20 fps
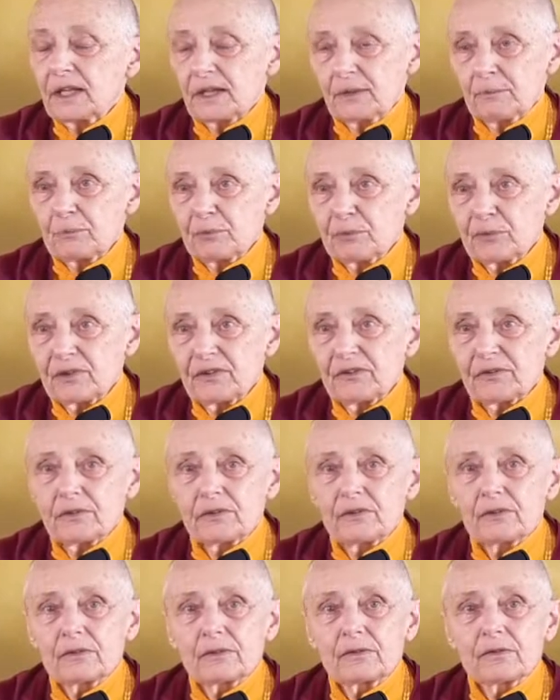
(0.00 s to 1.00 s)
in
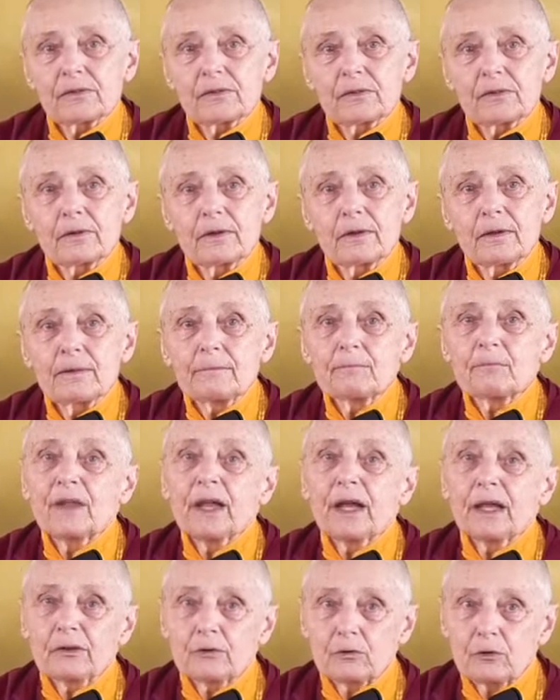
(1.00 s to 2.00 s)
prisons,
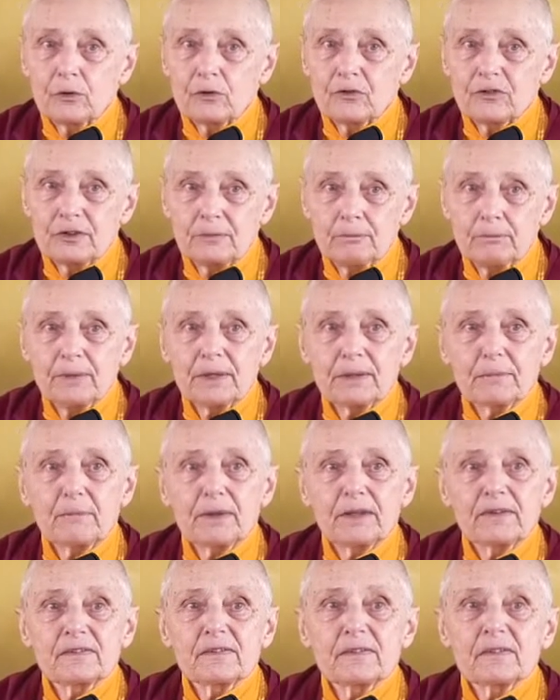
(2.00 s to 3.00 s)
and of course in big
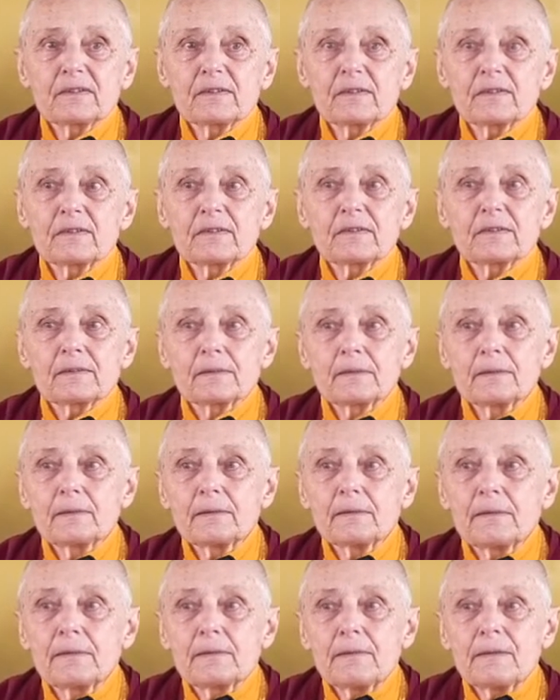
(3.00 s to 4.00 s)
businesses,
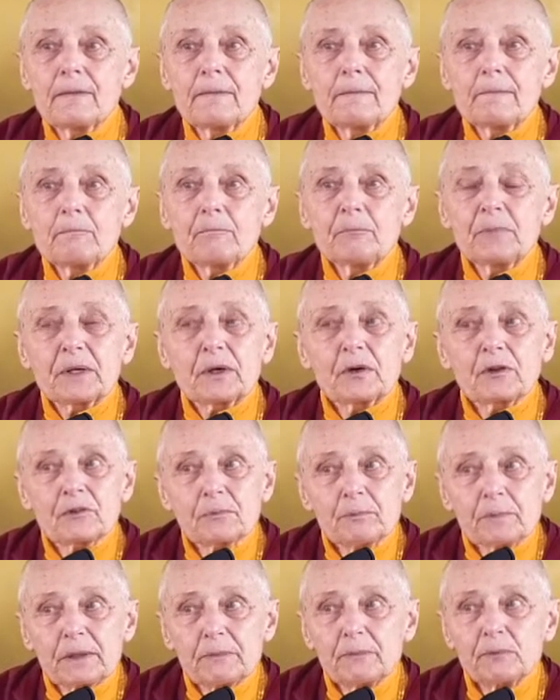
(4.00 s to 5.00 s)

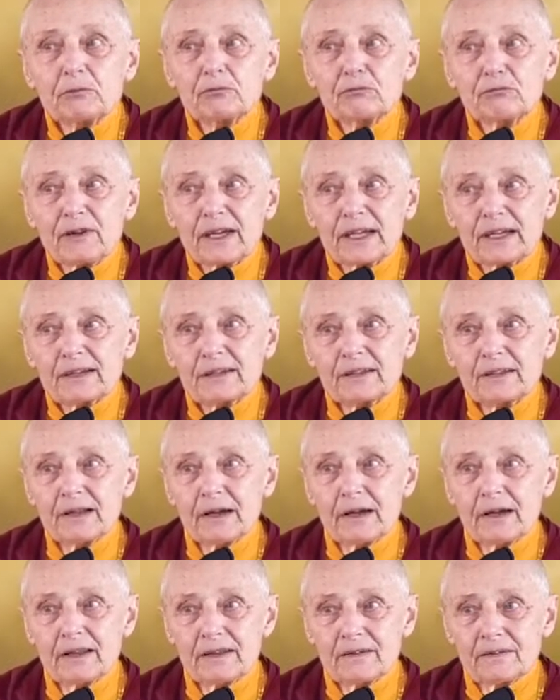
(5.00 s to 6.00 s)
because people
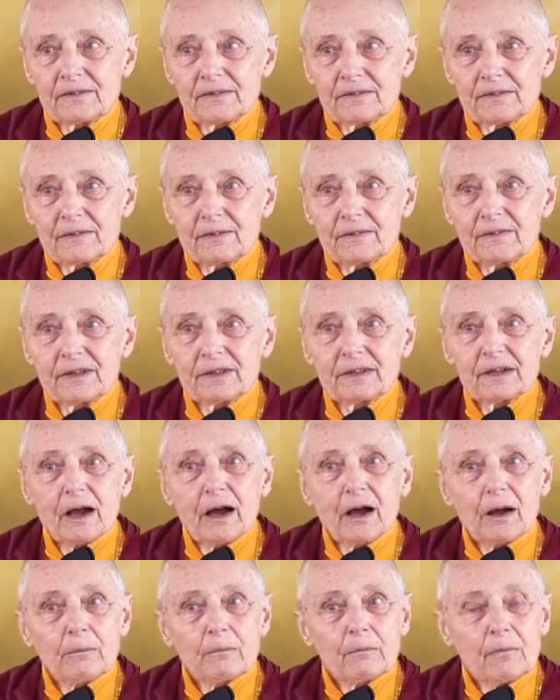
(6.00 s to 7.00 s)
recognize that
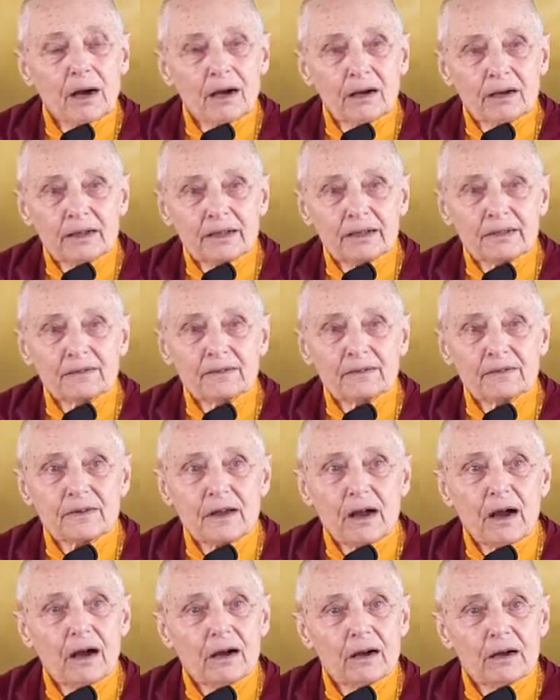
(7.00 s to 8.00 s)
our minds
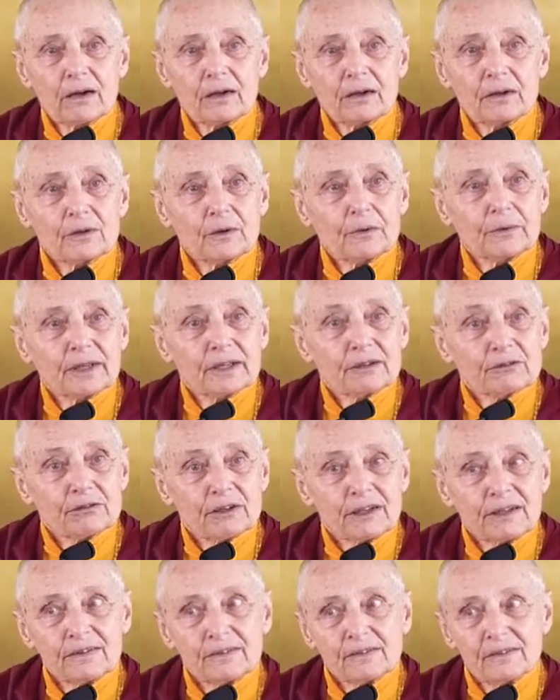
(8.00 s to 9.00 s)
are going
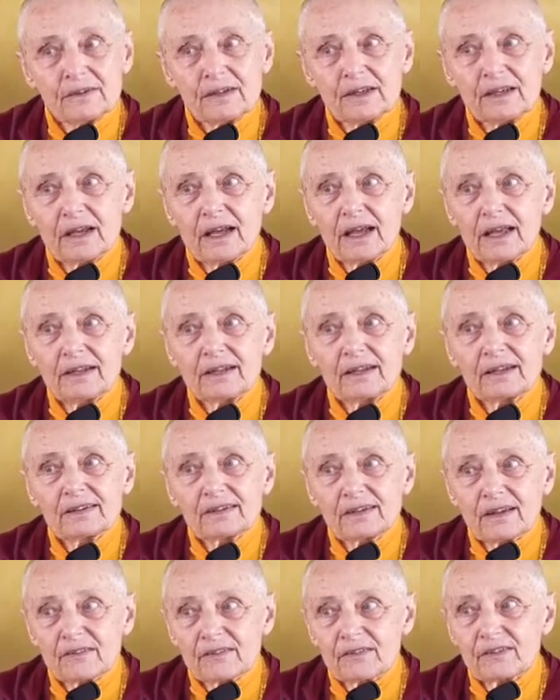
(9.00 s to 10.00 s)
crazy and
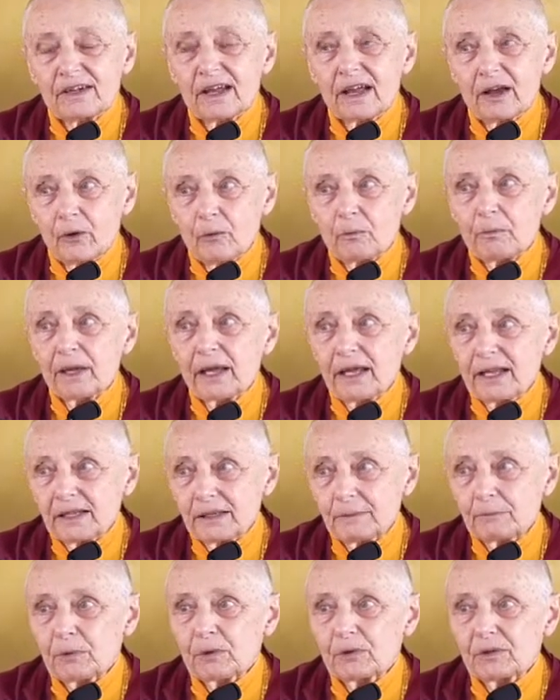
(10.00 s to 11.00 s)
it doesn't help
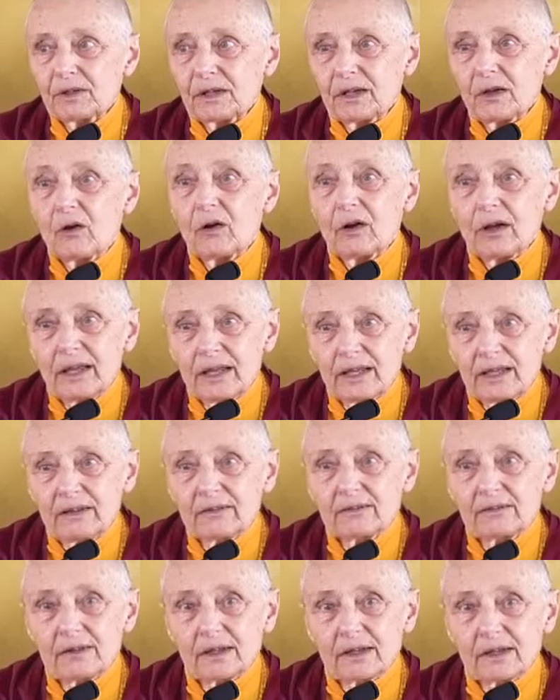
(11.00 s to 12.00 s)
anybody or
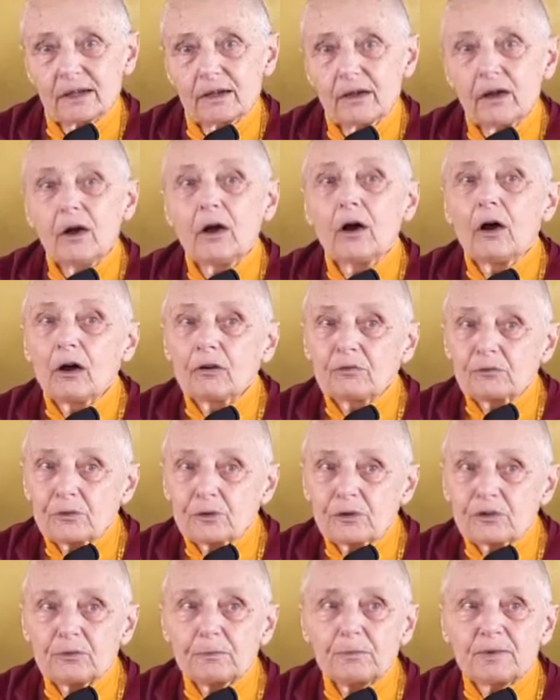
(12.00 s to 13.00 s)
anything. Of
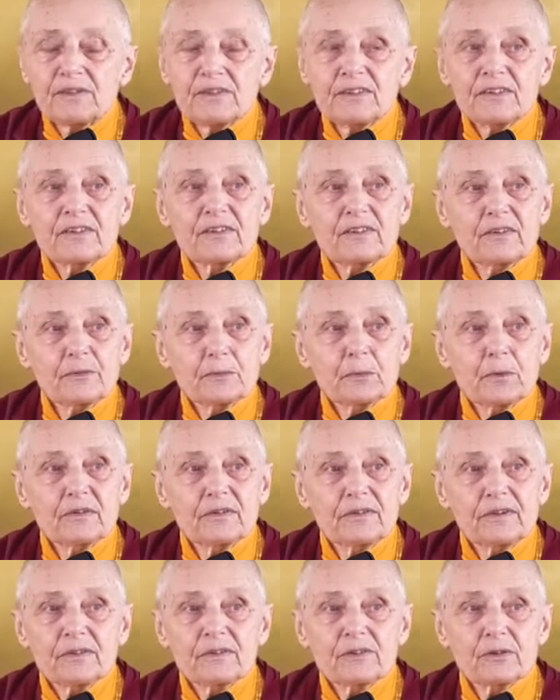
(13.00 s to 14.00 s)
course, businesses
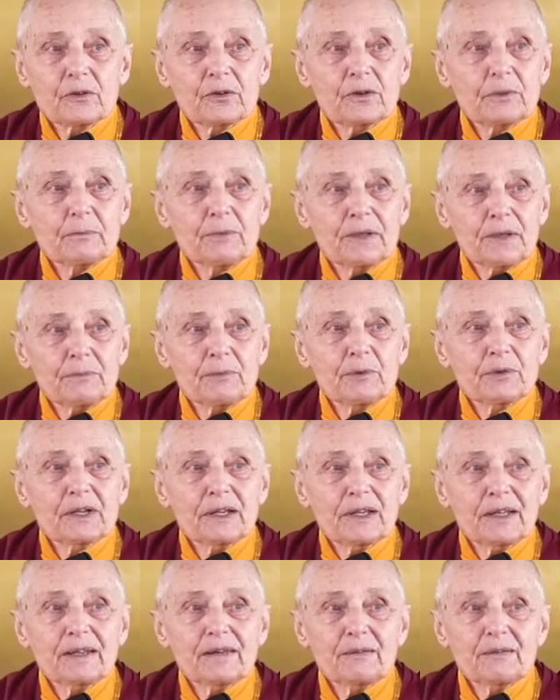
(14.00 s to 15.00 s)
want it so that people
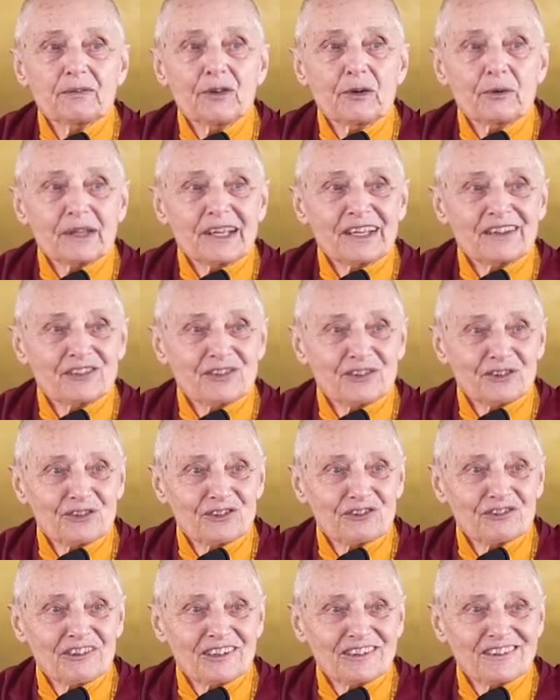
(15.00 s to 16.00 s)
can not get so
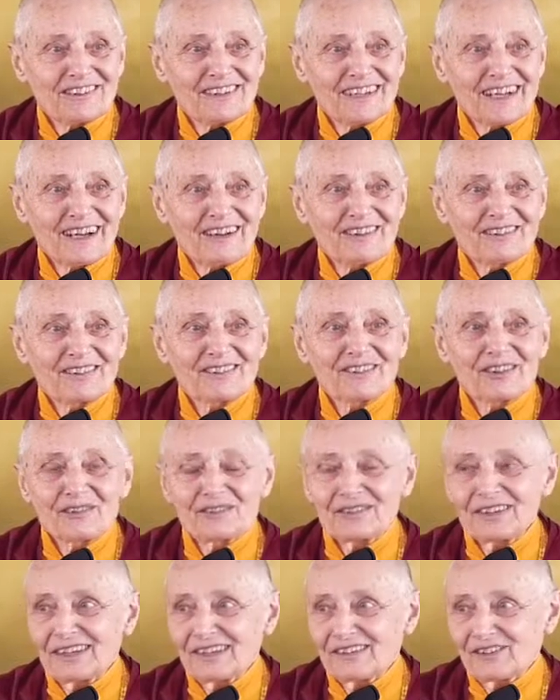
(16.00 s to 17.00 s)
stressed out and
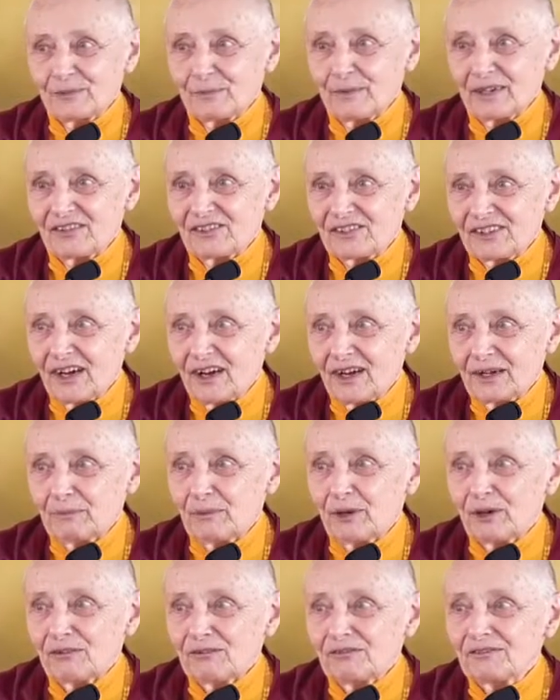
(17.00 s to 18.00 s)
don't take so much
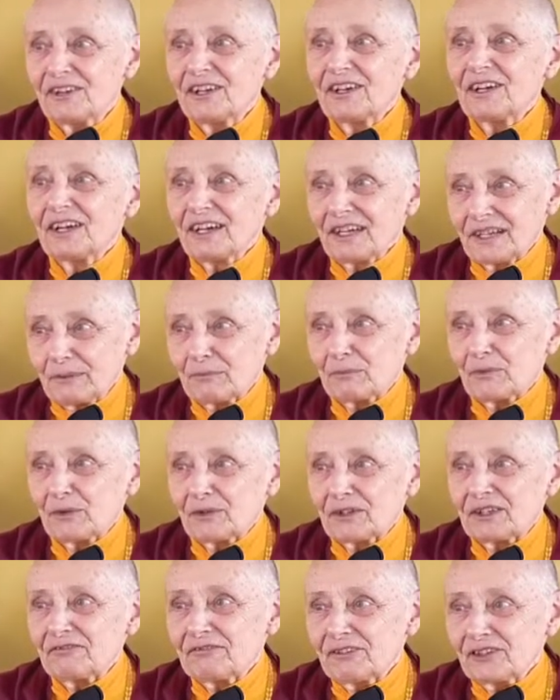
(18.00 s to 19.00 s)
time off and are
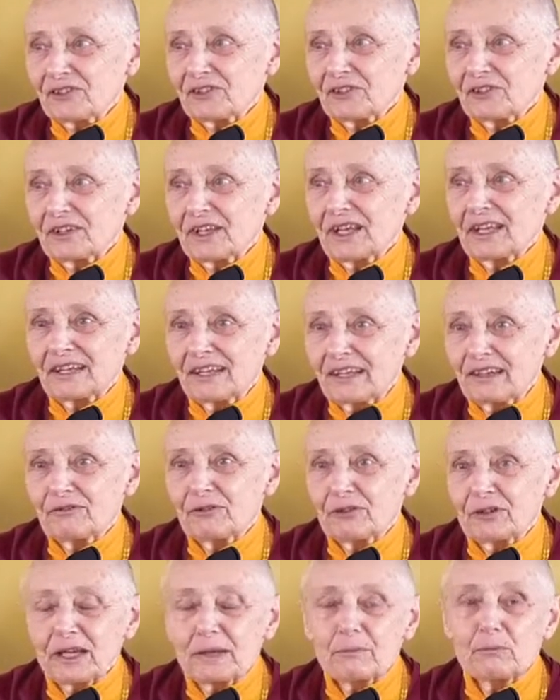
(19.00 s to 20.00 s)
more efficient and
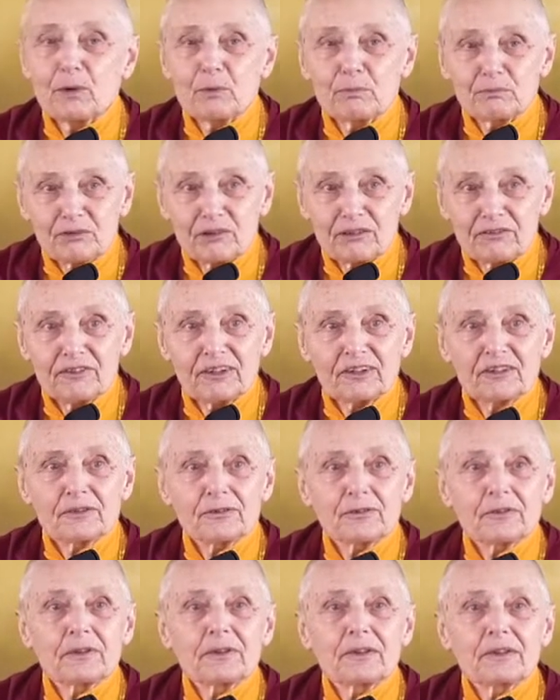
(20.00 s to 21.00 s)
therefore get more
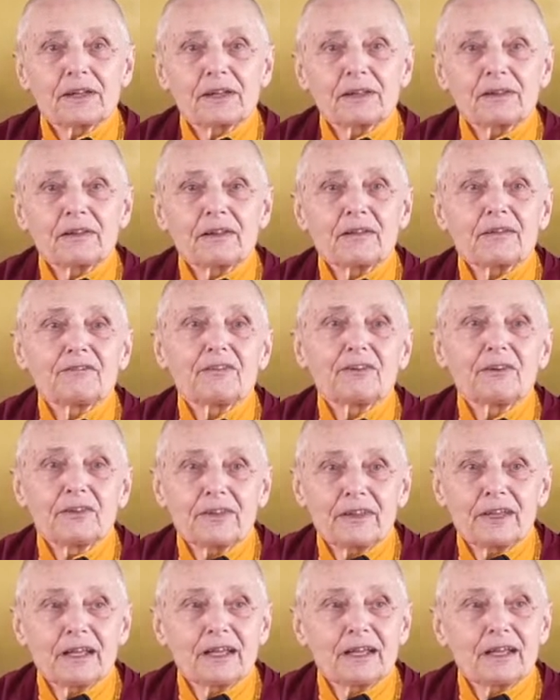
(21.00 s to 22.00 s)
profits for
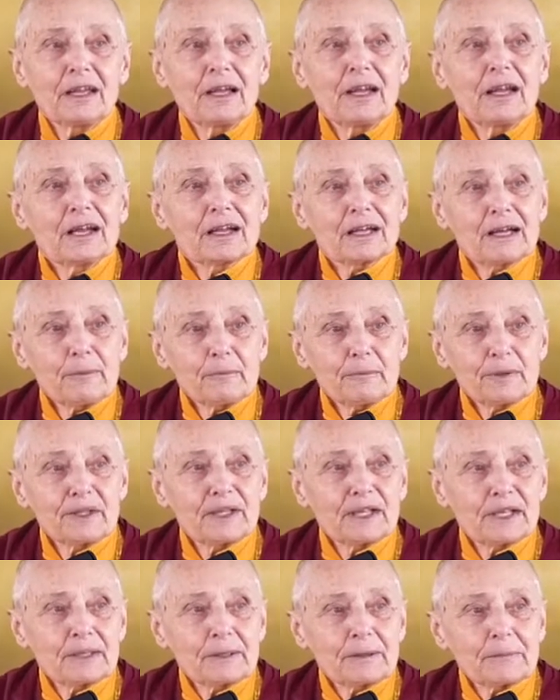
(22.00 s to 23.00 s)
their
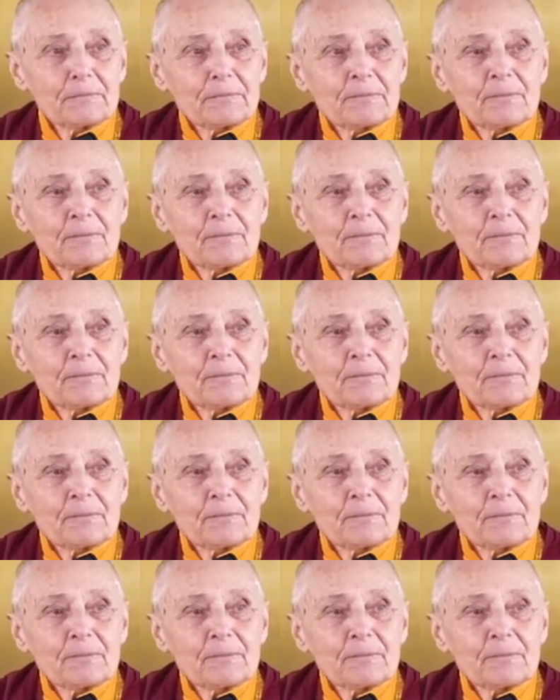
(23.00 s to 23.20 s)
company.